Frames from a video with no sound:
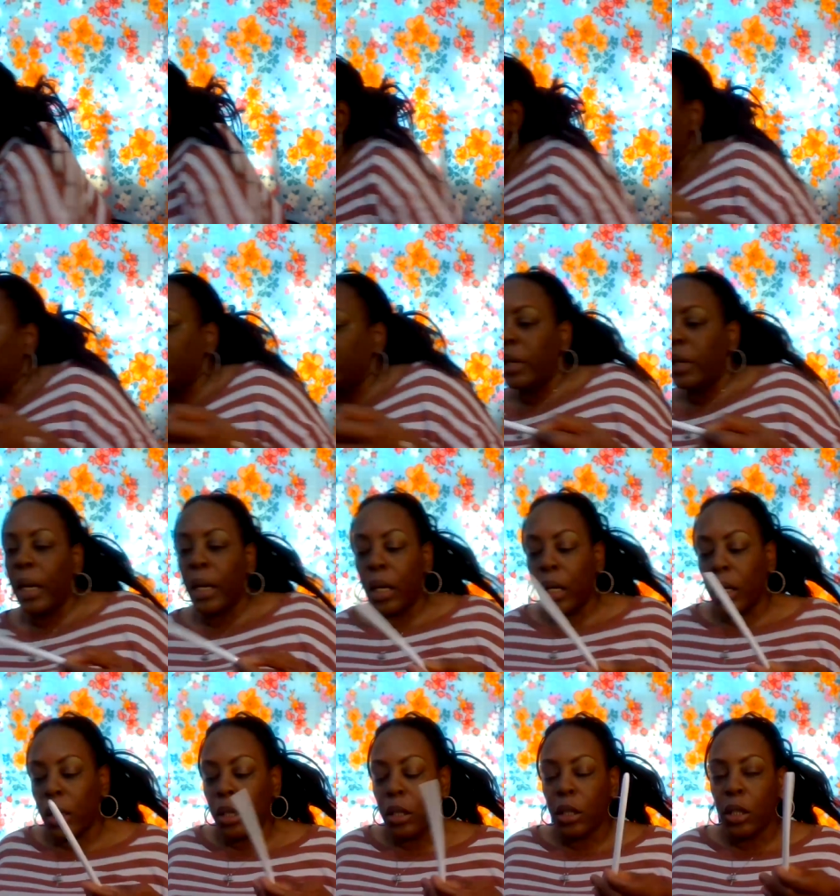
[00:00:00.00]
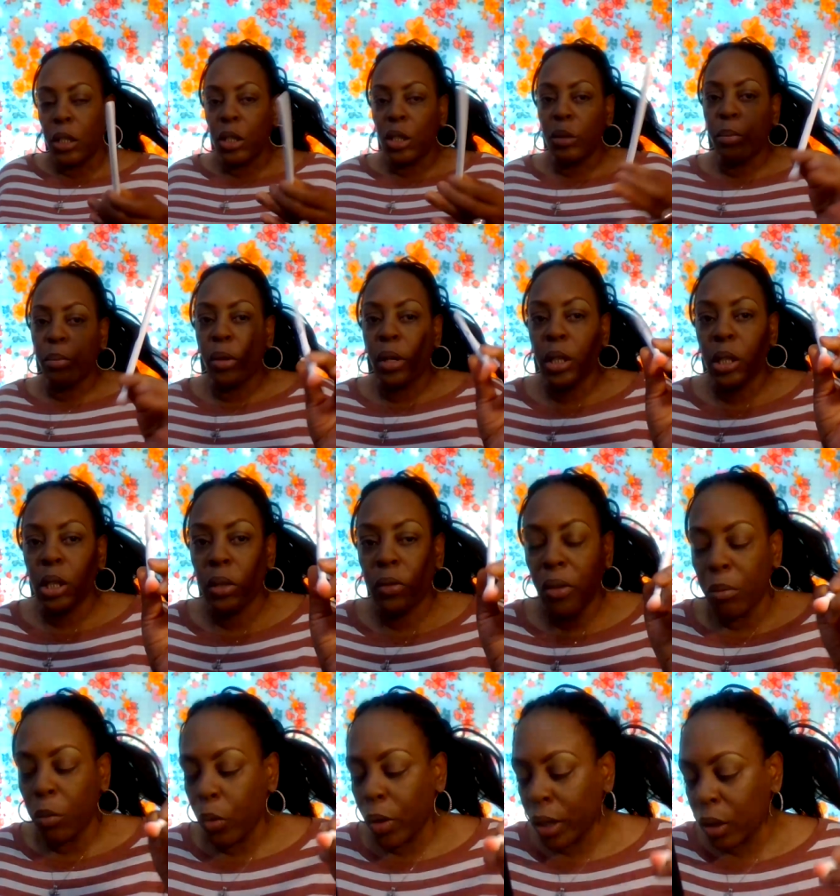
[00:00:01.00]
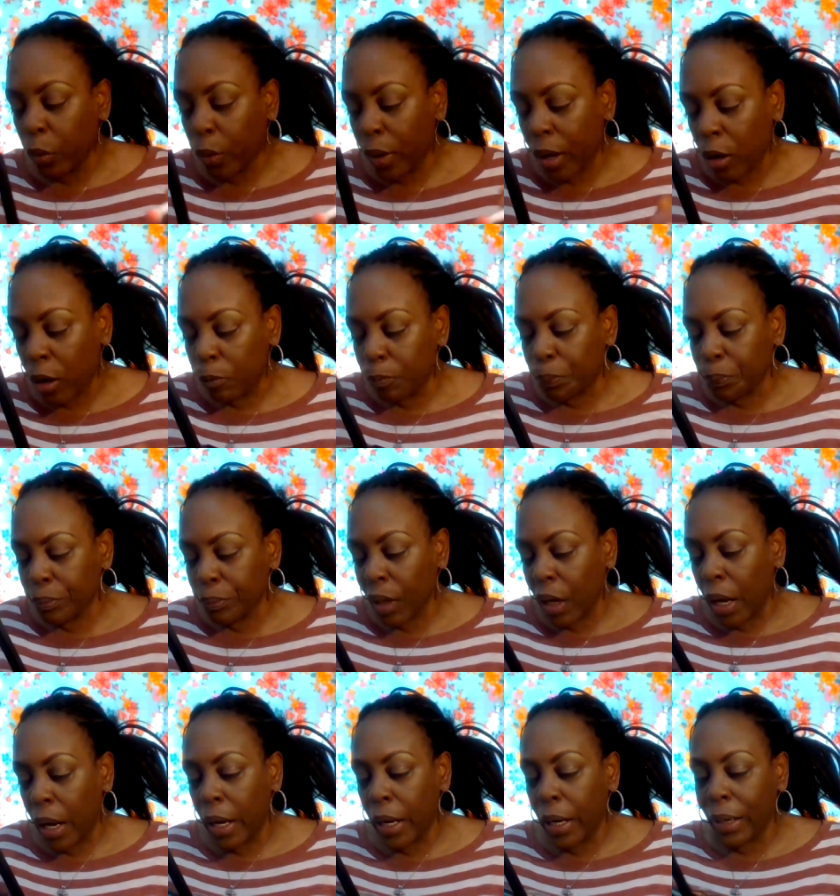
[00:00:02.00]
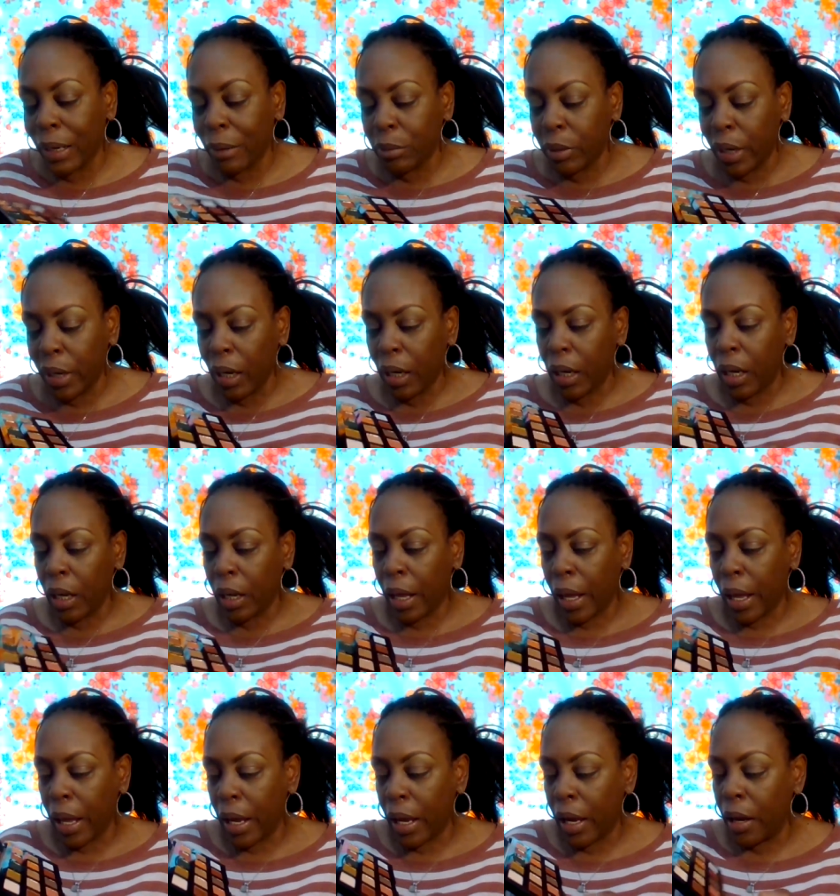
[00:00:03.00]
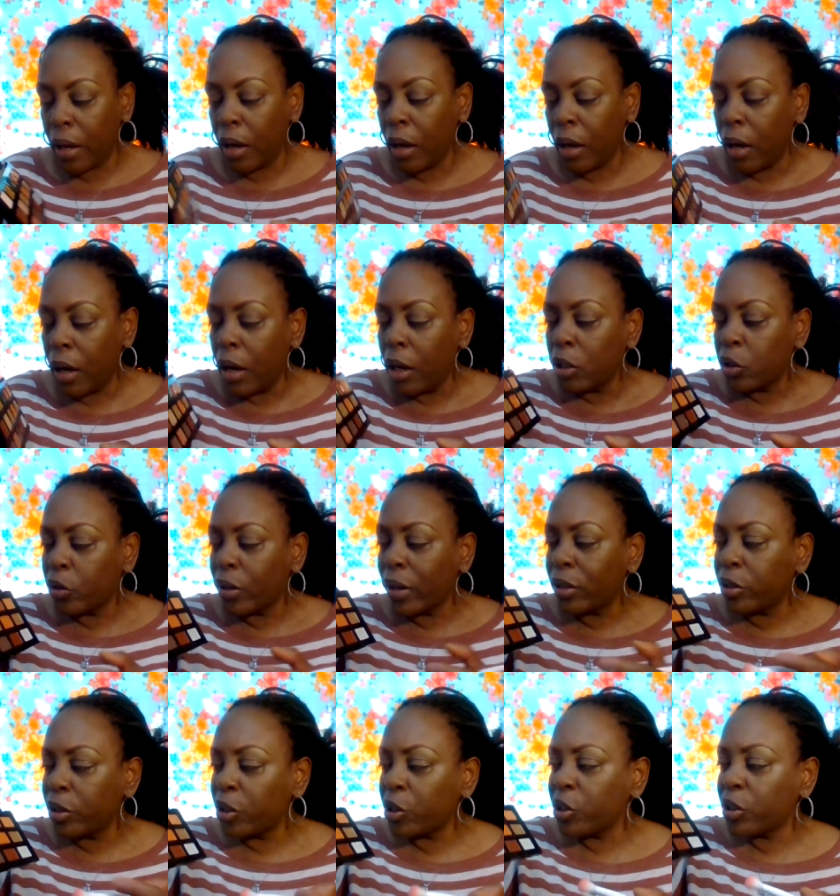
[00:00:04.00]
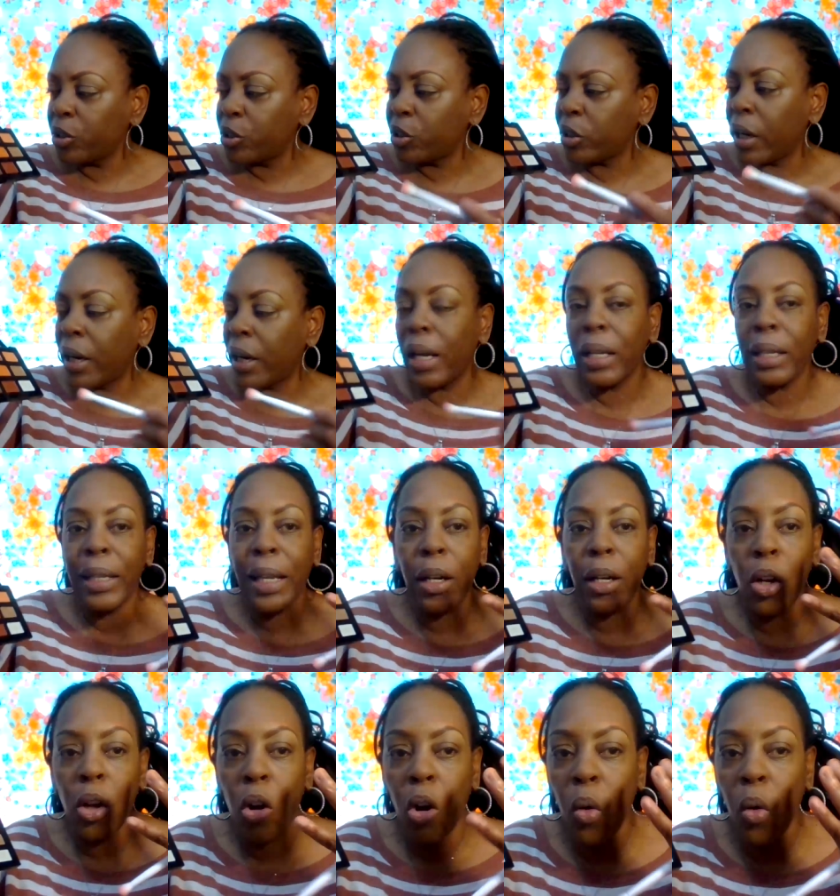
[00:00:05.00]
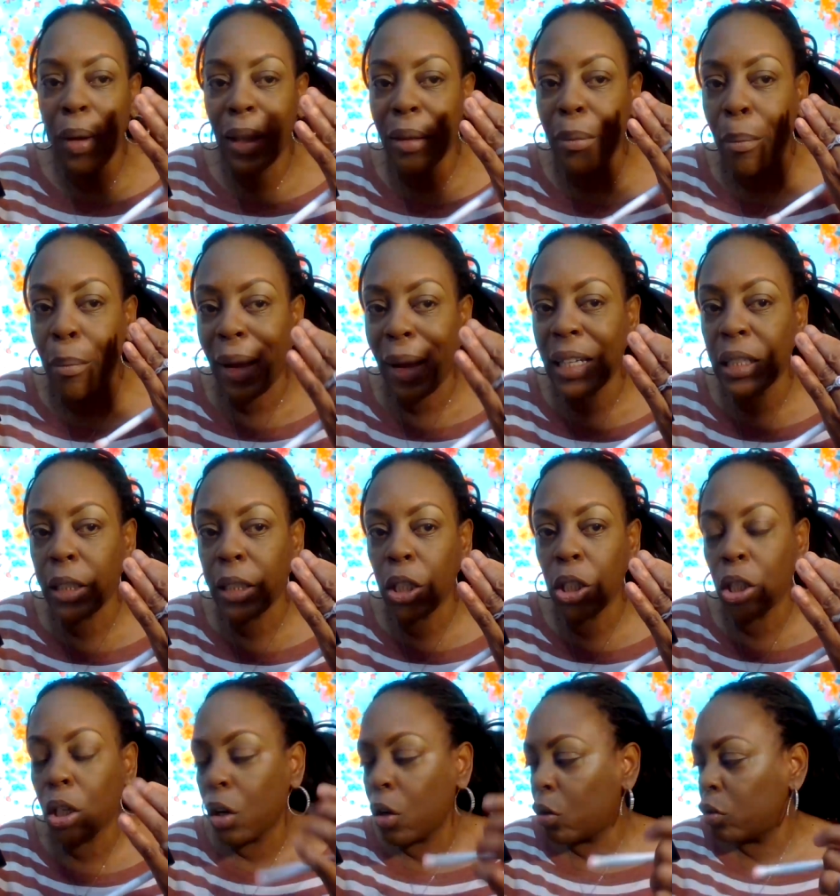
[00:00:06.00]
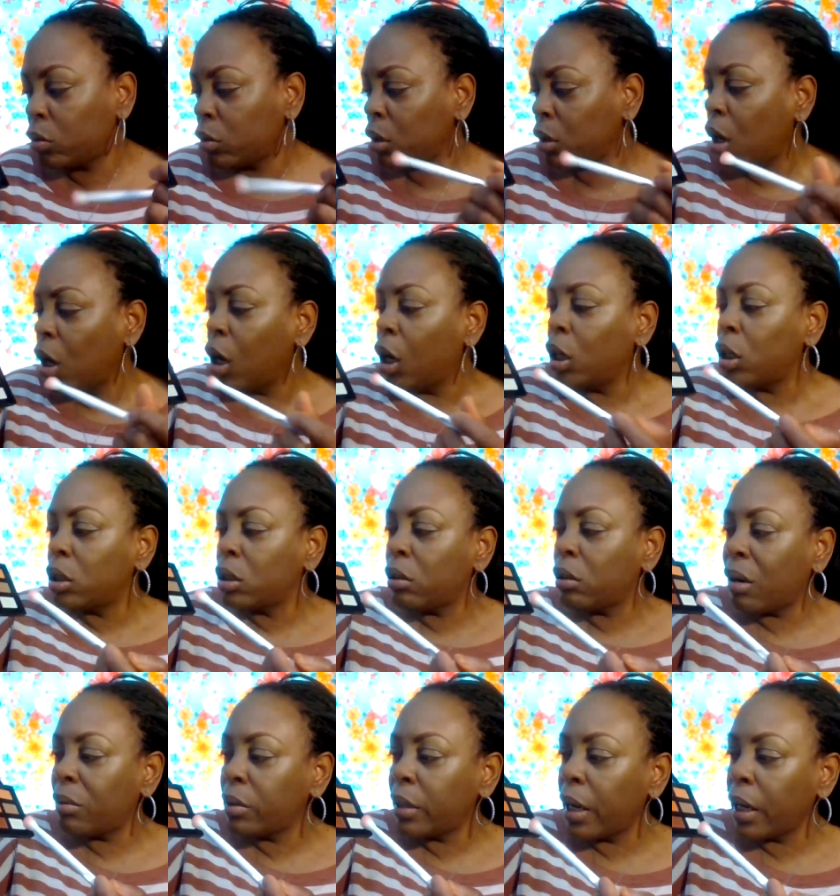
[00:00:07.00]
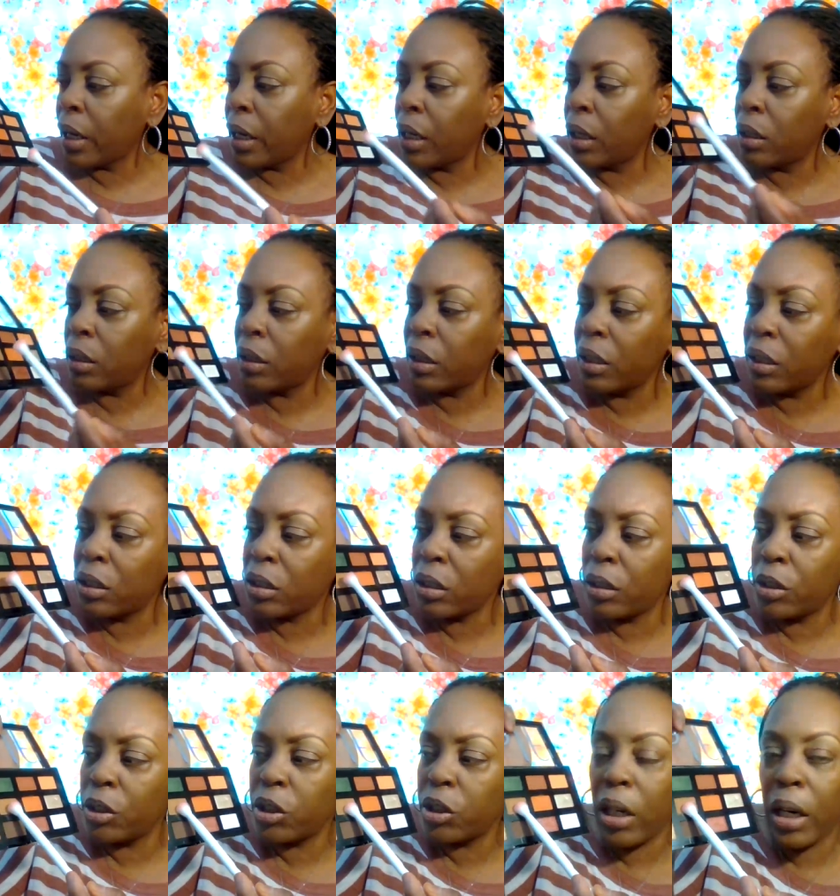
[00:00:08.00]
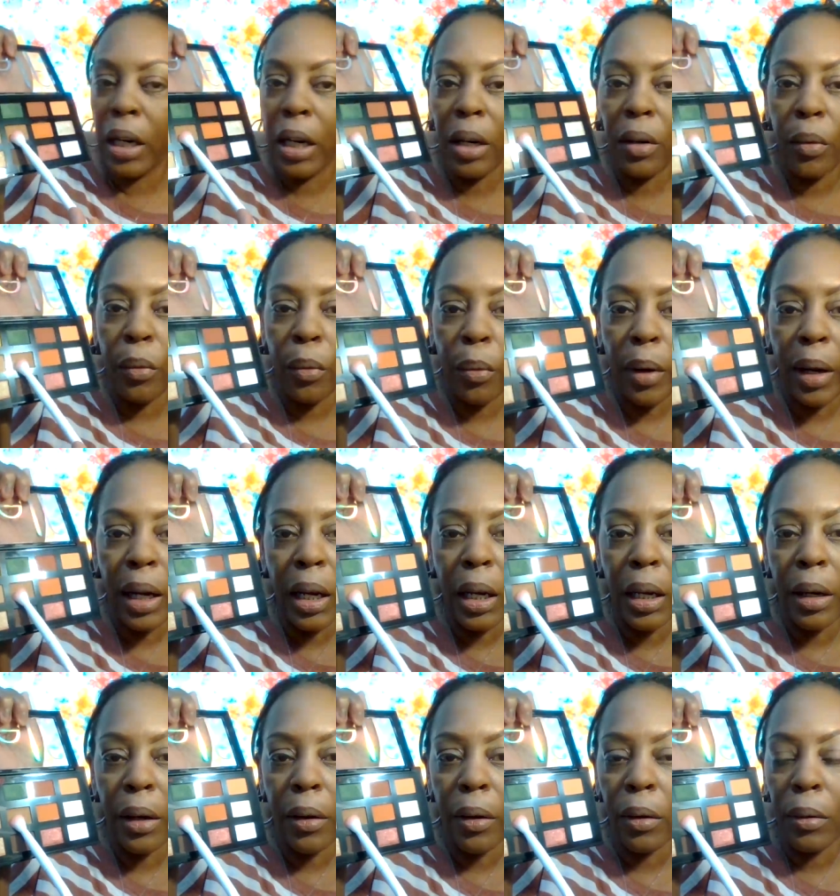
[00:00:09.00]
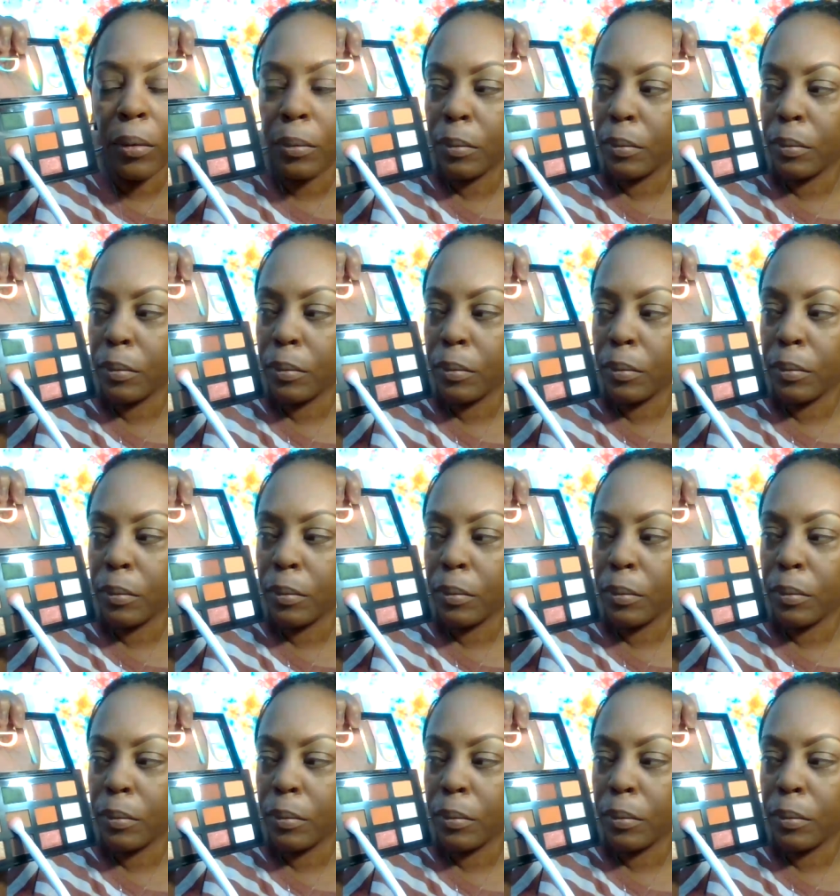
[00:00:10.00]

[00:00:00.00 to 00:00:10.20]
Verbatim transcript: I'm taking this brush from Wet n Wild and I'm taking a transition shade that'll go with my skin tone so I'm taking this shade right here